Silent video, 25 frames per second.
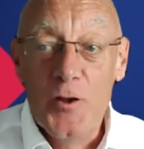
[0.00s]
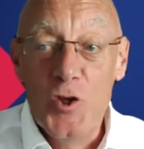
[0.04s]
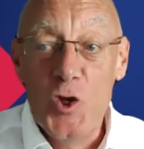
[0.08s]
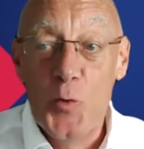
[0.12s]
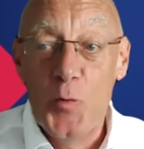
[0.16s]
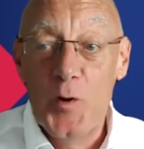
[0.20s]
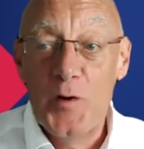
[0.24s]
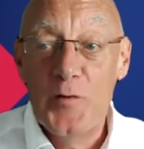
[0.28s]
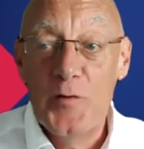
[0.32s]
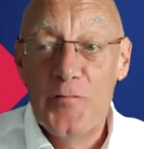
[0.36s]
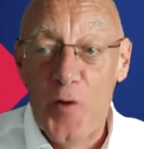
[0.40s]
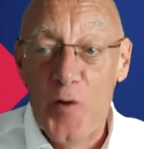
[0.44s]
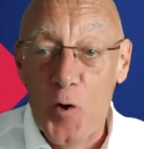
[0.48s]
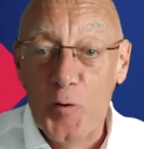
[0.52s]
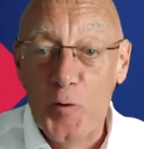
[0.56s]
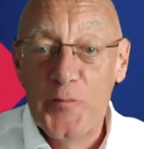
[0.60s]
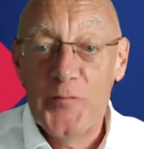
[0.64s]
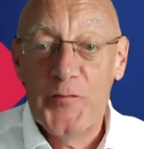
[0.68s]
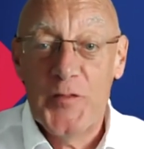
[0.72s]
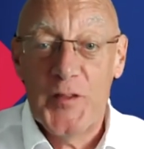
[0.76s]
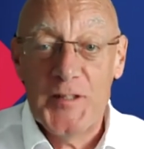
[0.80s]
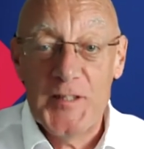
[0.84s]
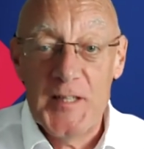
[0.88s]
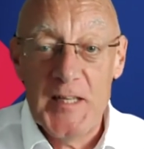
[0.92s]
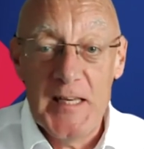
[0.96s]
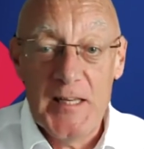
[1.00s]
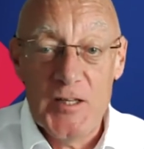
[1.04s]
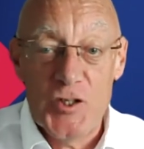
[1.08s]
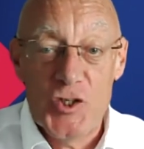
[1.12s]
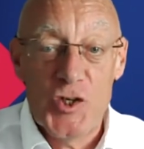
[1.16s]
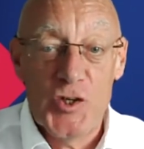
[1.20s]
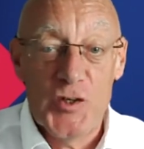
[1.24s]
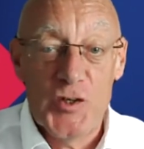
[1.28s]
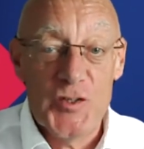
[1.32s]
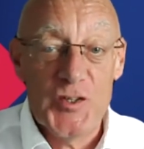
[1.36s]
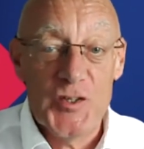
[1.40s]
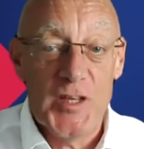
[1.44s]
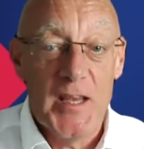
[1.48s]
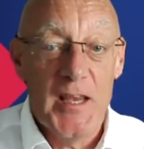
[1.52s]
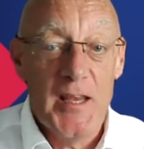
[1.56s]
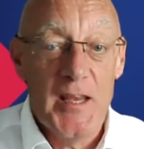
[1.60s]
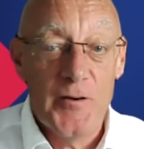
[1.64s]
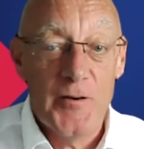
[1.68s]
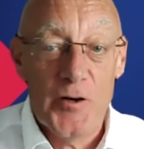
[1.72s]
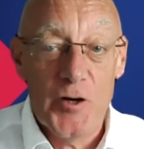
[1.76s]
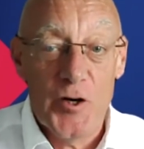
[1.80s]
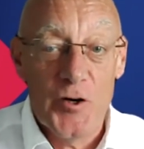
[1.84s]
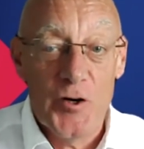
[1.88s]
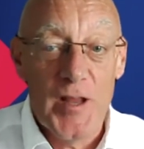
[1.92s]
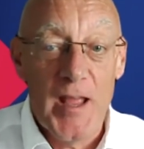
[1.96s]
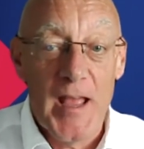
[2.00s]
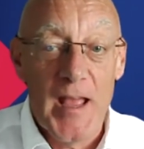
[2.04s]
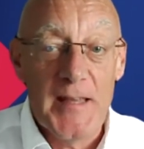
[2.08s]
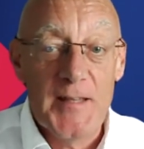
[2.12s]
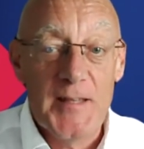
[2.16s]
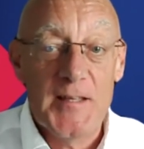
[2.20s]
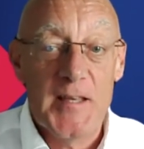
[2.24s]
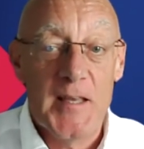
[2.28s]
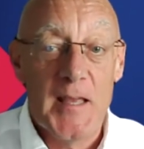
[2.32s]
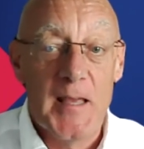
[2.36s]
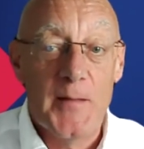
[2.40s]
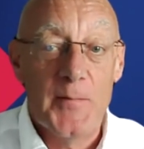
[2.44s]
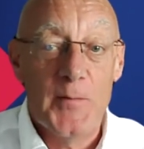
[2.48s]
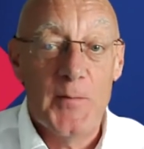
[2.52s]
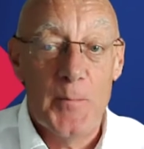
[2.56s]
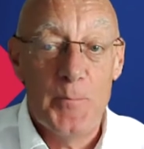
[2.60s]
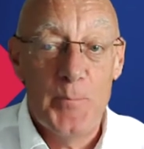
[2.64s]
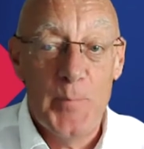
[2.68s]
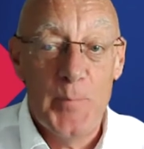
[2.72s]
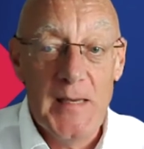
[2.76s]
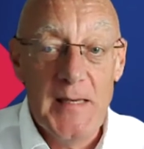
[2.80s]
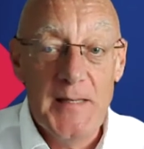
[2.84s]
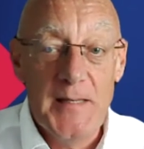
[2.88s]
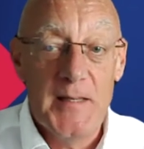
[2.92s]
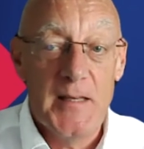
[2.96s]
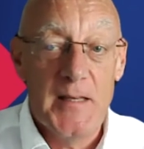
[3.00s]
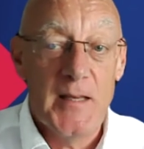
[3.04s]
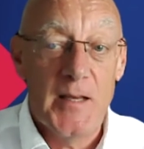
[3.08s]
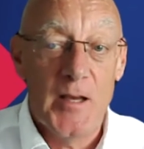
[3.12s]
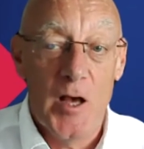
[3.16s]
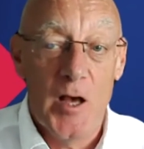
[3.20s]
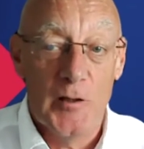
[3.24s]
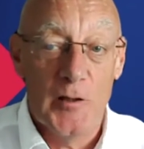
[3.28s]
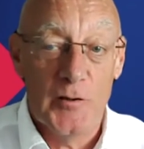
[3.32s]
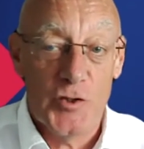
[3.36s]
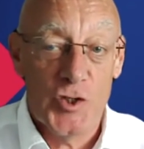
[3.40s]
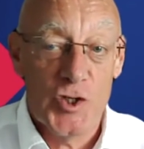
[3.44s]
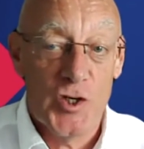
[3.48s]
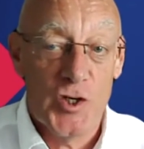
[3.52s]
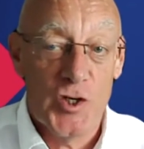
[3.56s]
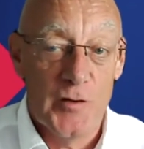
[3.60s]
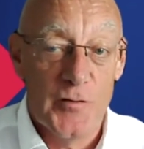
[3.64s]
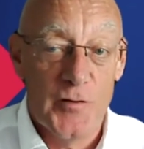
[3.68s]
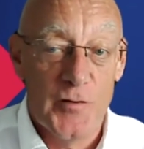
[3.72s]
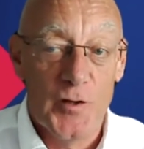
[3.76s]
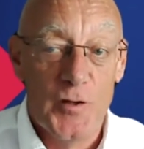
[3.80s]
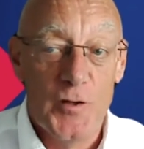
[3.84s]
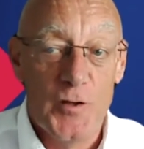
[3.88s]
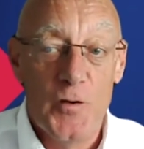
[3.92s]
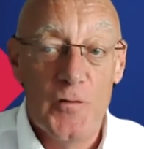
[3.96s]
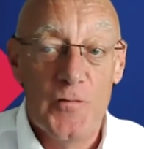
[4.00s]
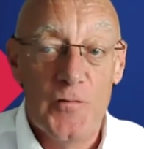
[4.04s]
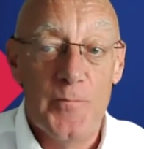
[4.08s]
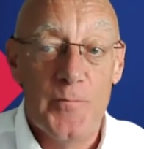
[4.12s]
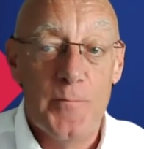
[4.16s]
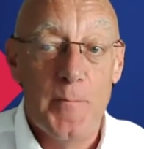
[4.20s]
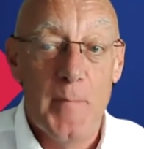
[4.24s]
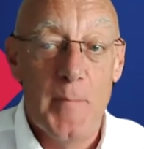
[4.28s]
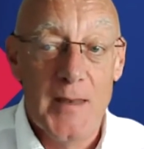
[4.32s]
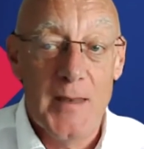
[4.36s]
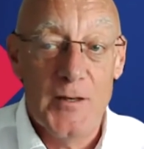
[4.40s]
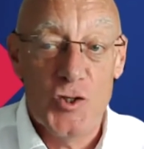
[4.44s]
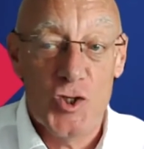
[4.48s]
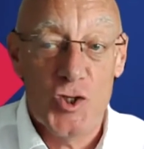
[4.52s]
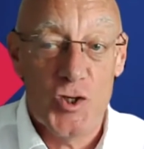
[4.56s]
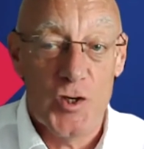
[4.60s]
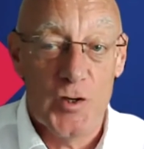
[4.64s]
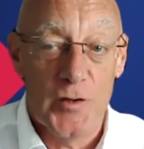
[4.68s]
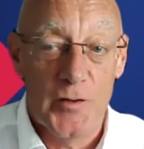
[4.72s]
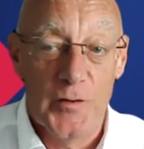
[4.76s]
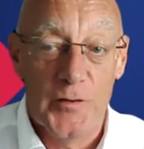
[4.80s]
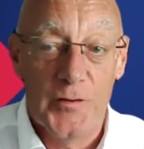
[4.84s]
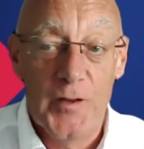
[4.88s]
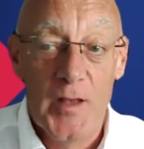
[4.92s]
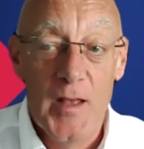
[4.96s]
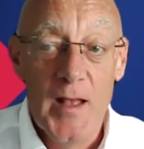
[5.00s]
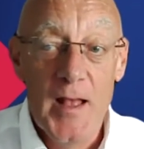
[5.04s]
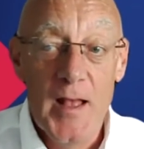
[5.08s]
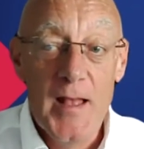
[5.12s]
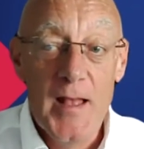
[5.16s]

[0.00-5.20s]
you involve the teachers in creating the PD culture that you've mentioned.